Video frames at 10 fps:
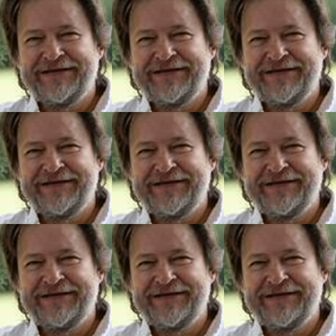
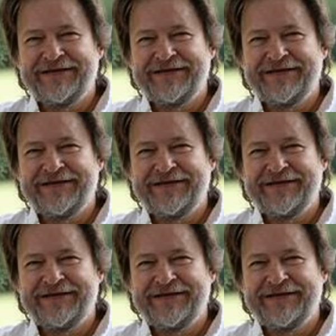
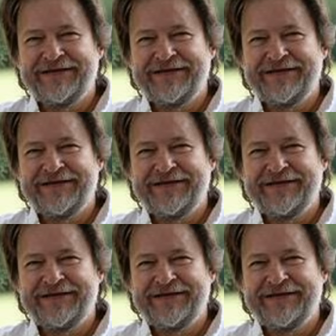
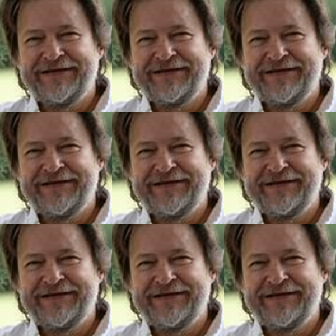
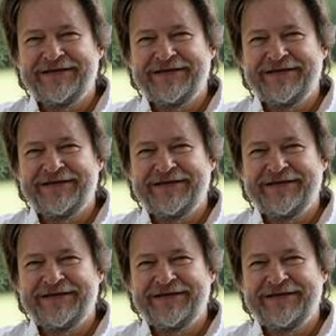
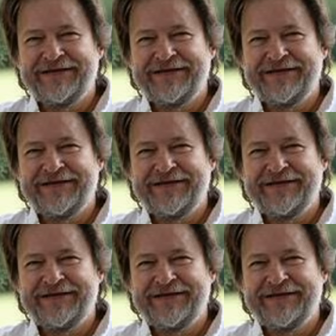
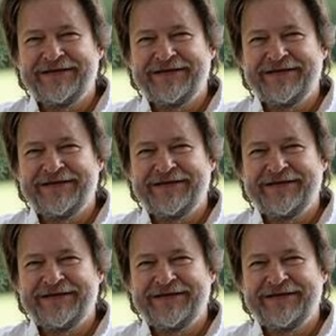The face doesn't move, so there is nothing to read.